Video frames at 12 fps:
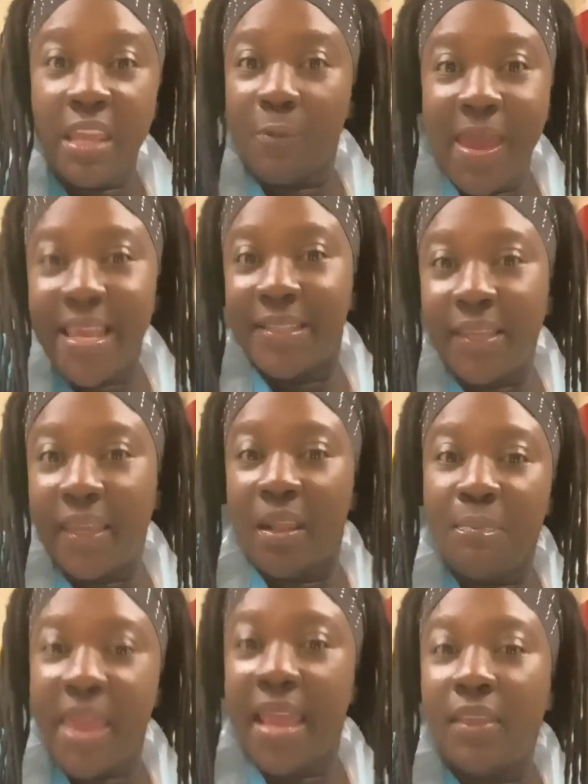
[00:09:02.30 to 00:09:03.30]
ways you
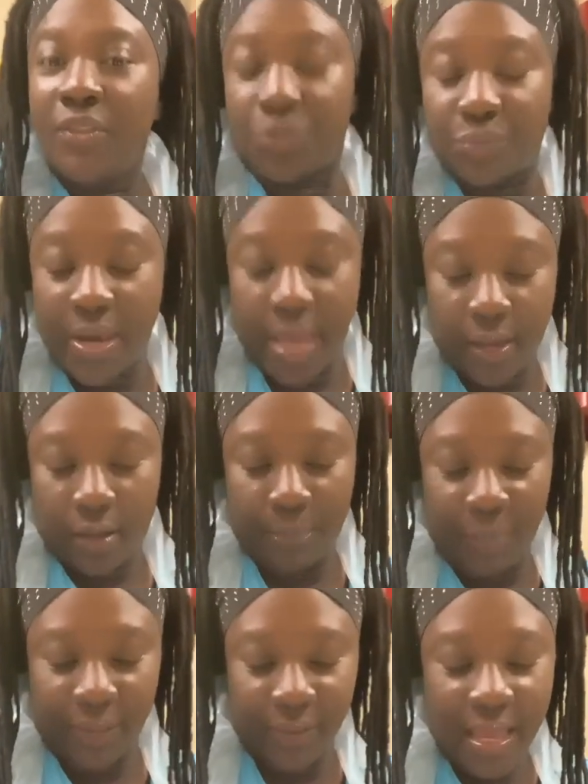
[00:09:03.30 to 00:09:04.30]
can make the drink,
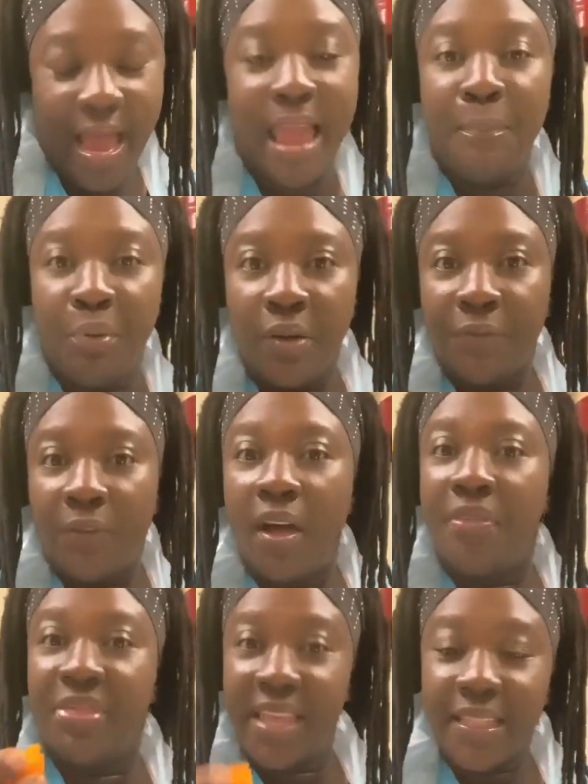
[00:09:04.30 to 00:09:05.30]
but I
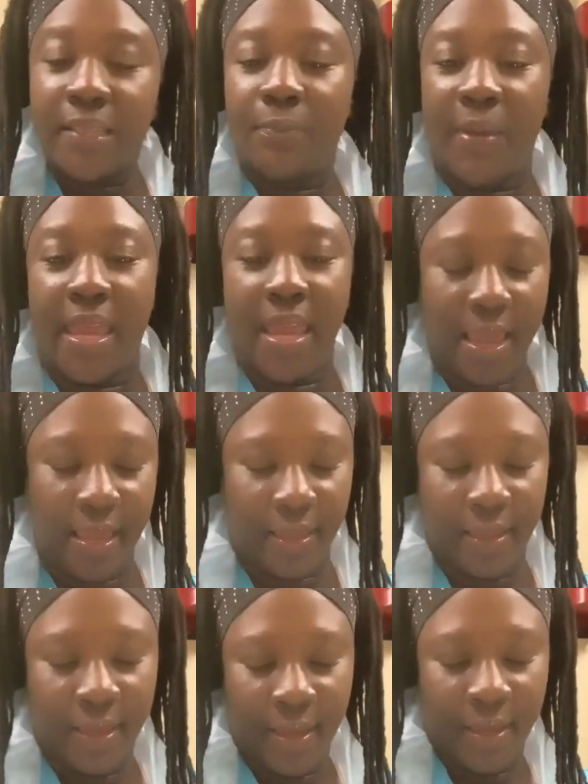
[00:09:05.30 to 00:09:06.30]
prefer this way.
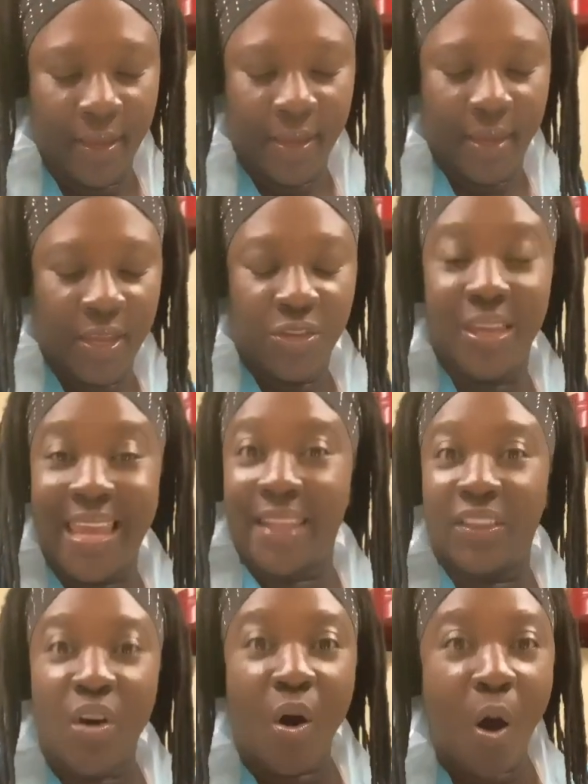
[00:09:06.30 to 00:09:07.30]
You
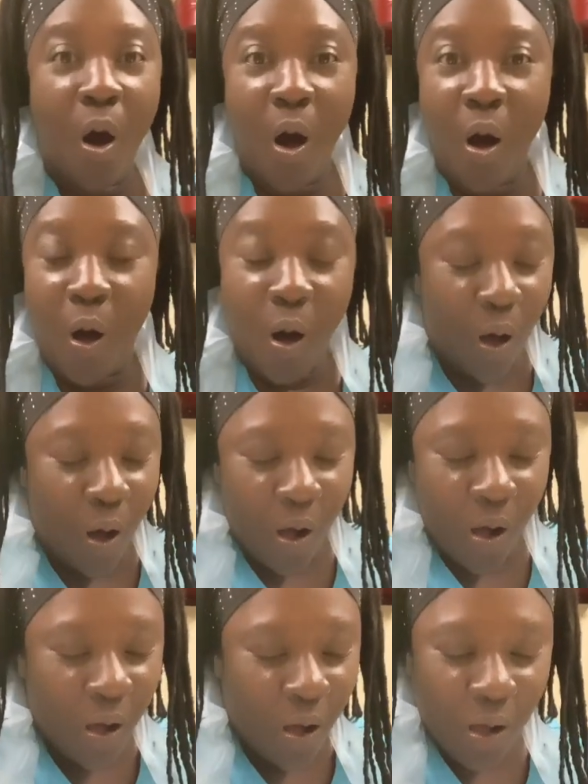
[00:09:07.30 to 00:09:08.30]
get
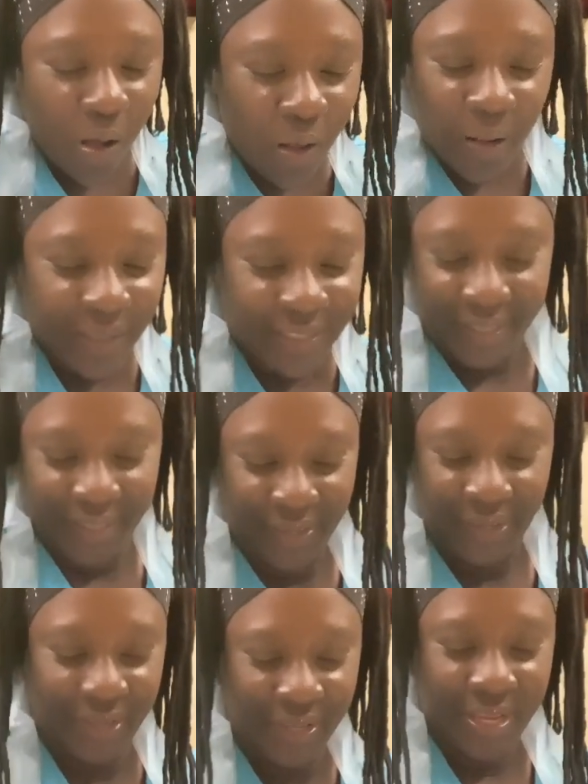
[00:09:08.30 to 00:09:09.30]
all
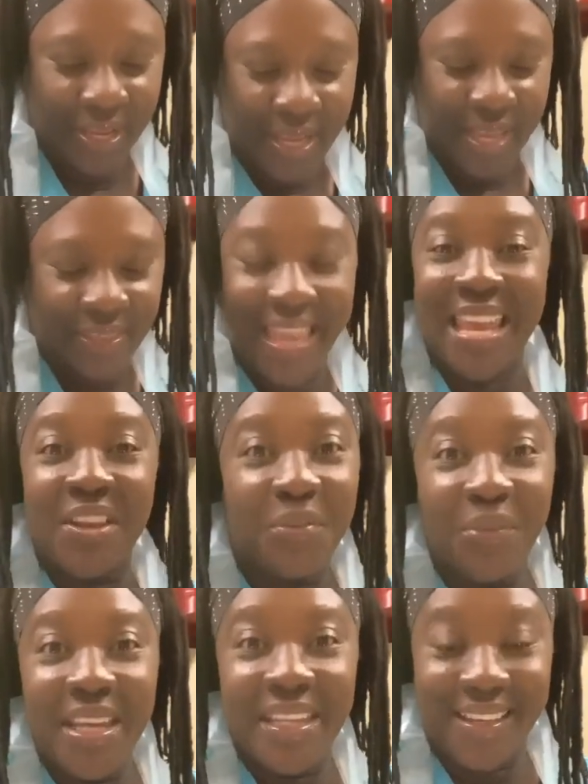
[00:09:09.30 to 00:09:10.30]
the
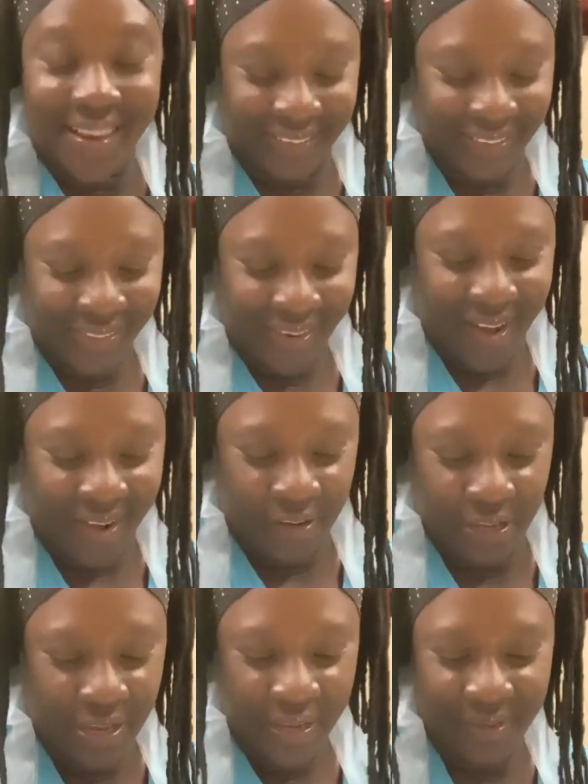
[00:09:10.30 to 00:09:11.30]
ingredients, y'all.
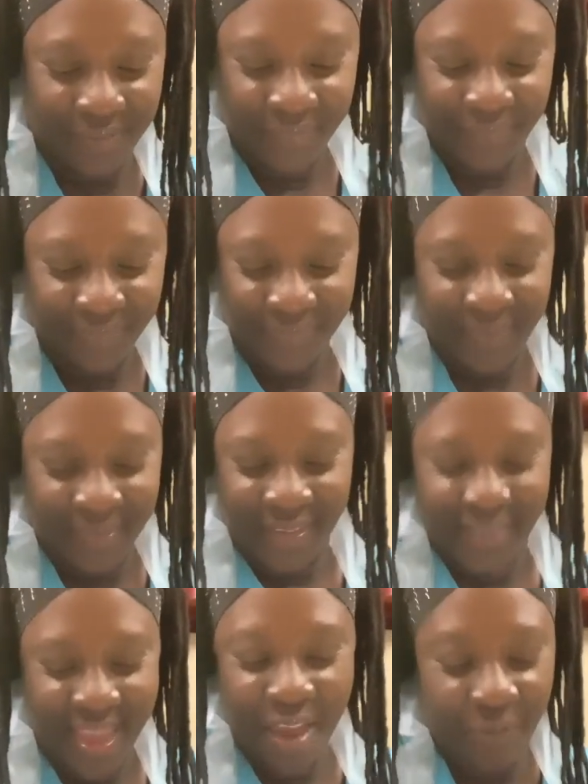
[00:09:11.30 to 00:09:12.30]

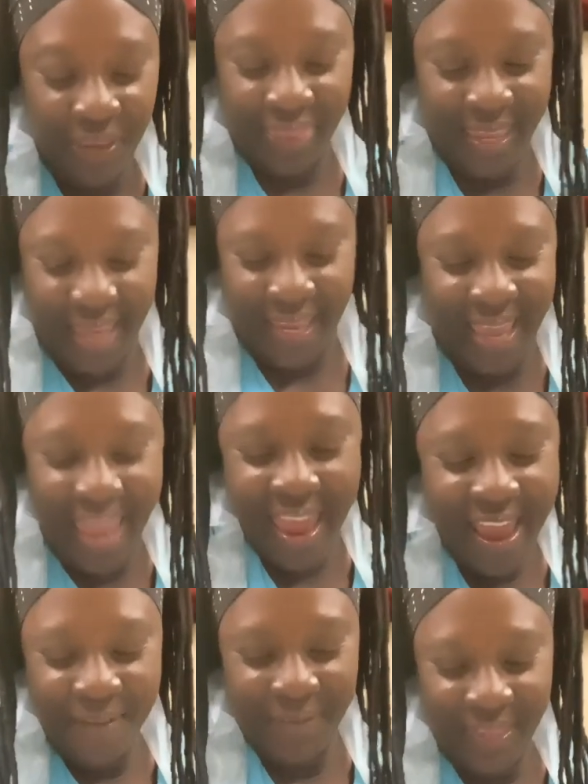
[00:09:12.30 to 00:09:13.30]
Everything,
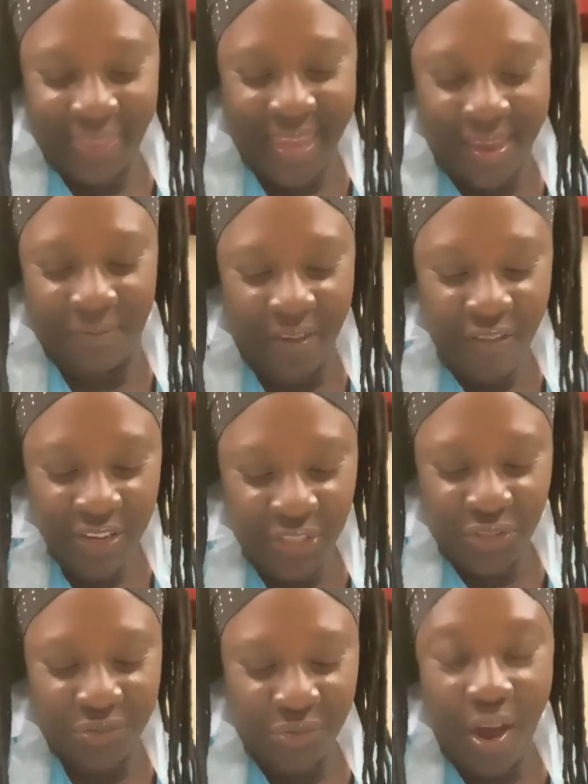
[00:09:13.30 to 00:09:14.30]
very
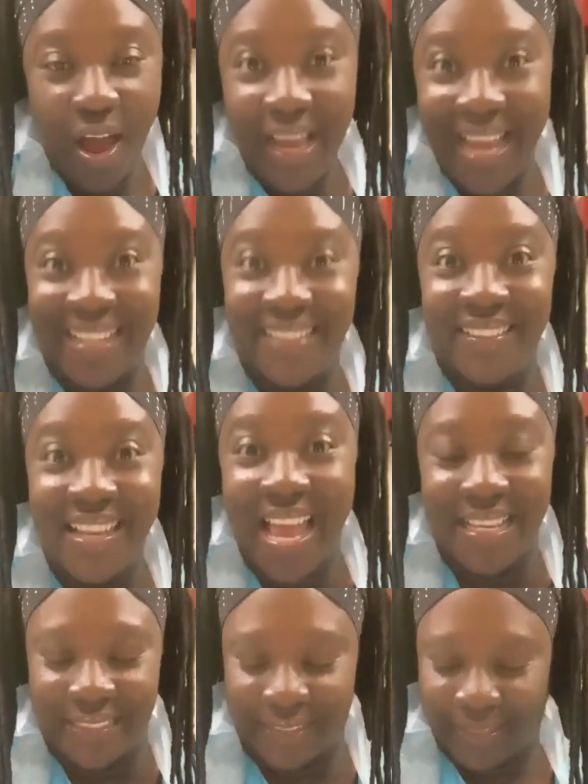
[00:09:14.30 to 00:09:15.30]
strong and nice.